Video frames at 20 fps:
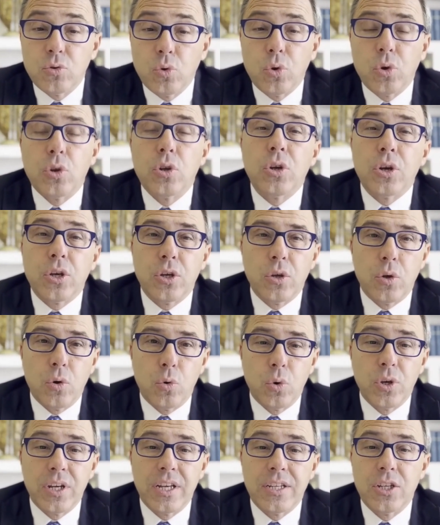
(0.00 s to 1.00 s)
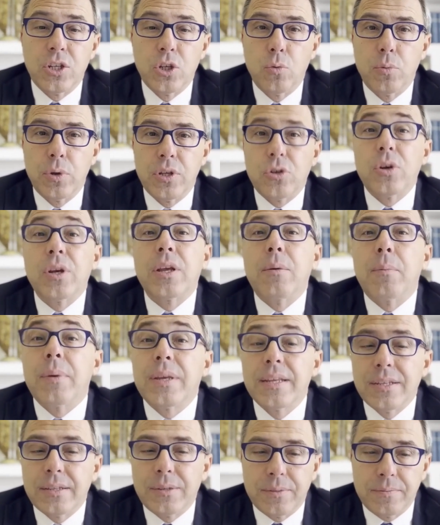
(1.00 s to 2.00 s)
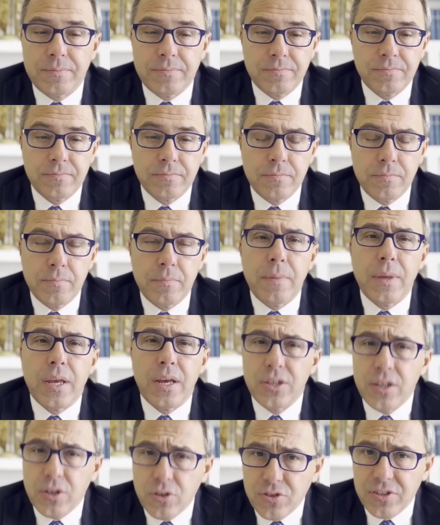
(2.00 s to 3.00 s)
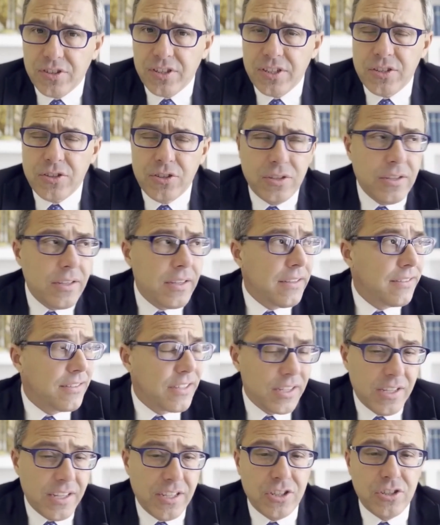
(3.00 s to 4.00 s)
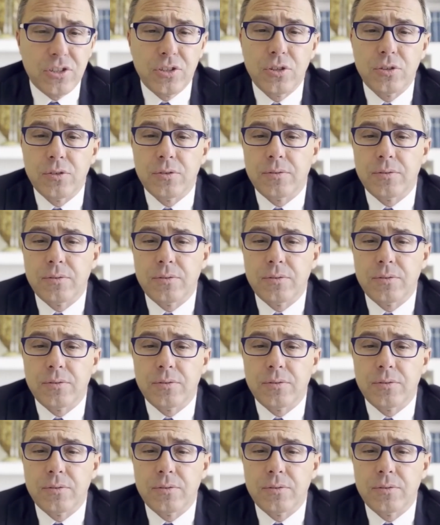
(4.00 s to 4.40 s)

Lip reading: torture or inhuman treatment. Article 6. There is